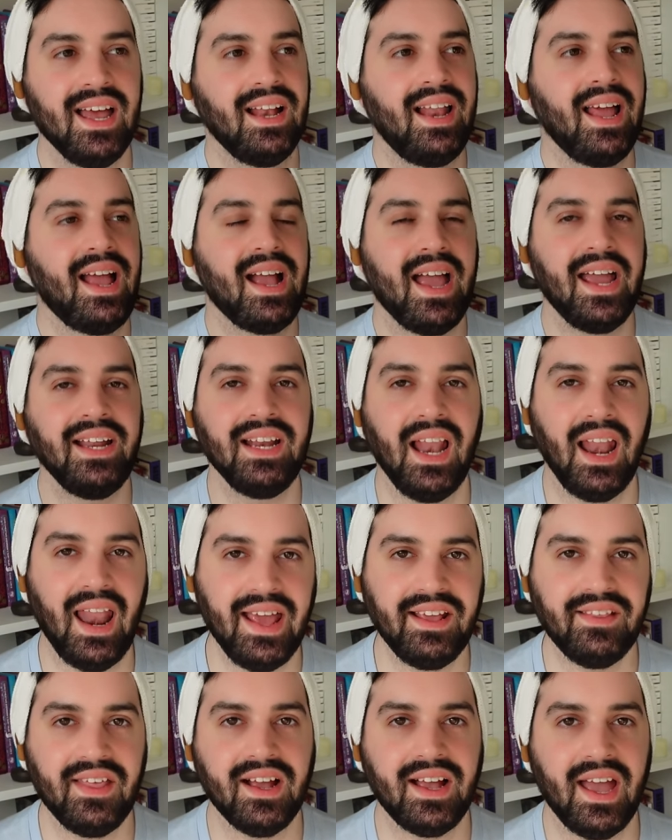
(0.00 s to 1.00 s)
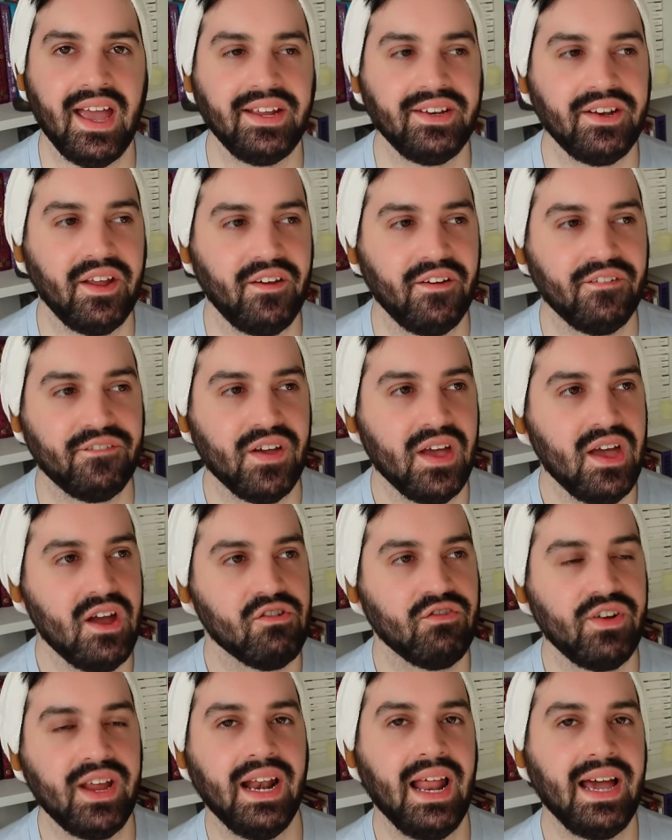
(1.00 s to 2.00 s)
Like I kind of like that kind of
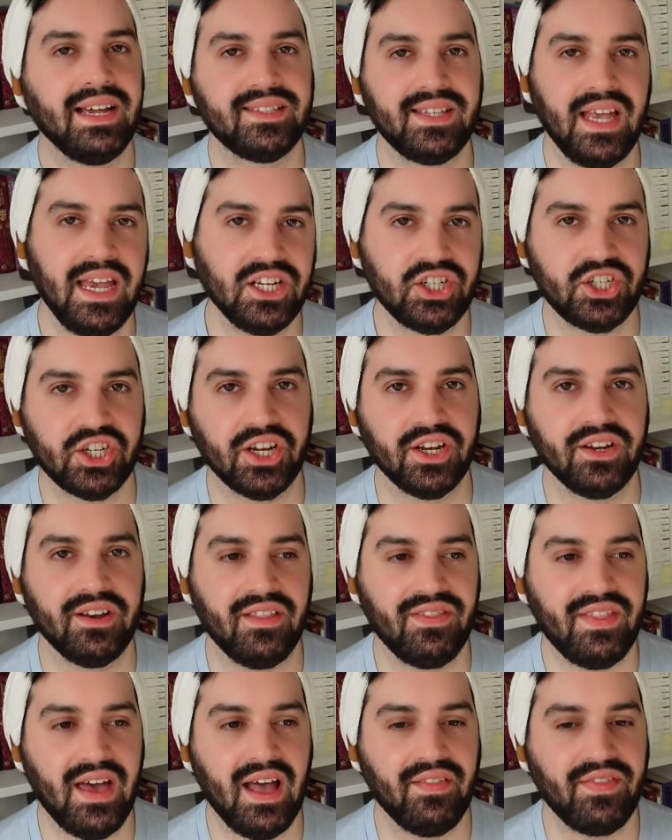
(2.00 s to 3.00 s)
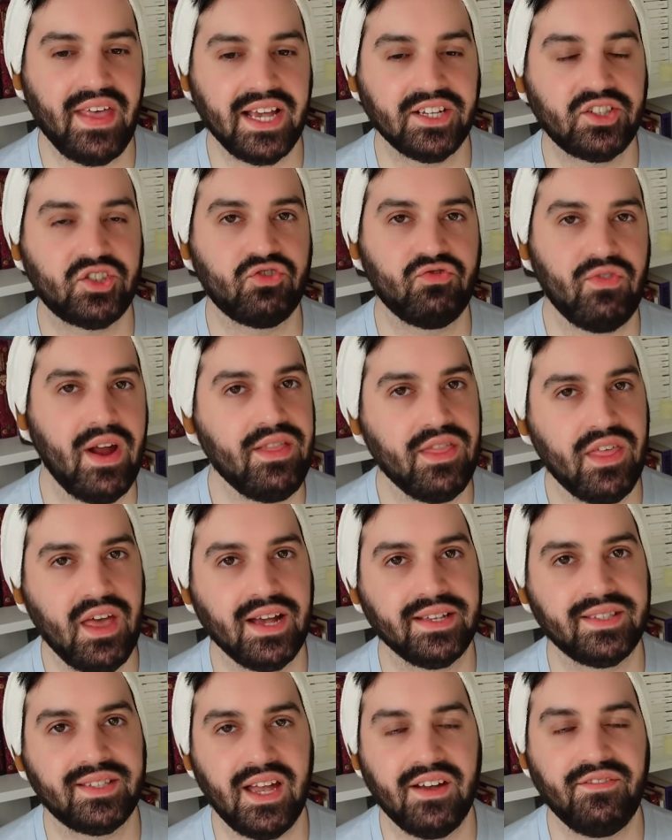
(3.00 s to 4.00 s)
realization that their strength
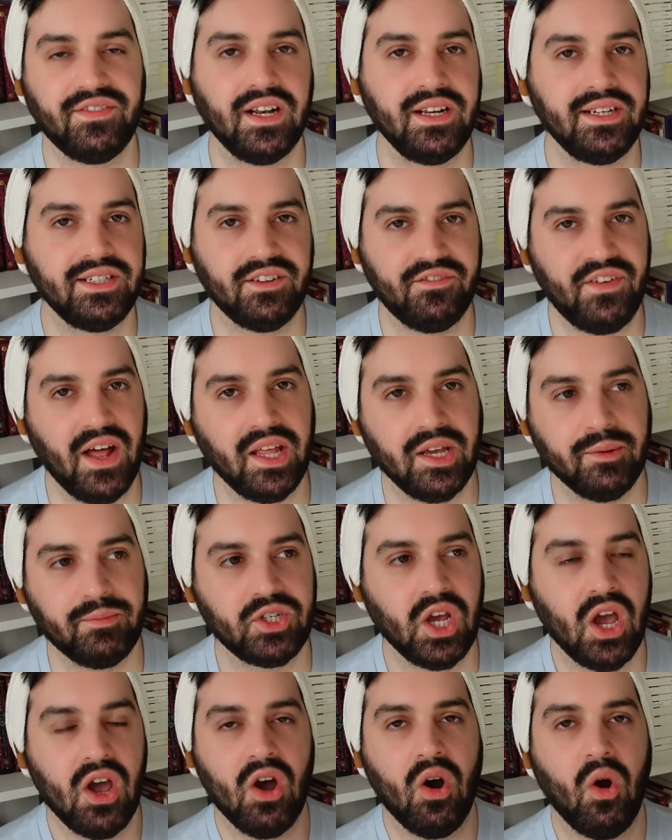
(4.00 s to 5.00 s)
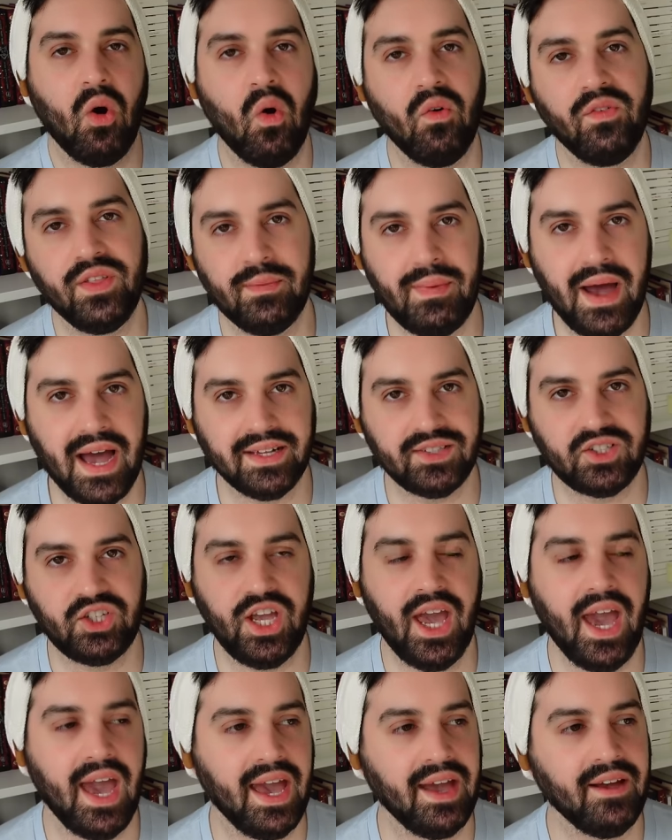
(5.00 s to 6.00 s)
has definitely developed over the past
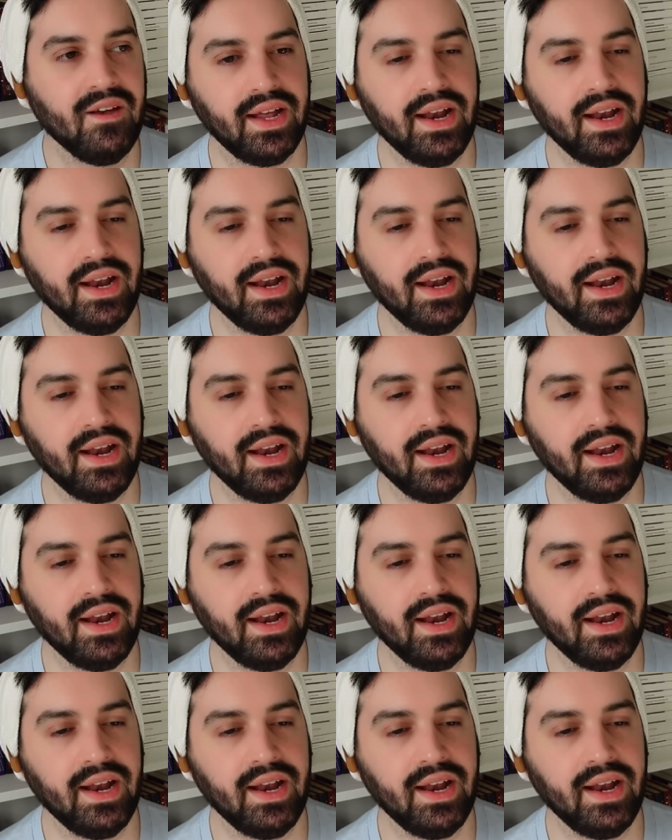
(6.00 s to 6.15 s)
year.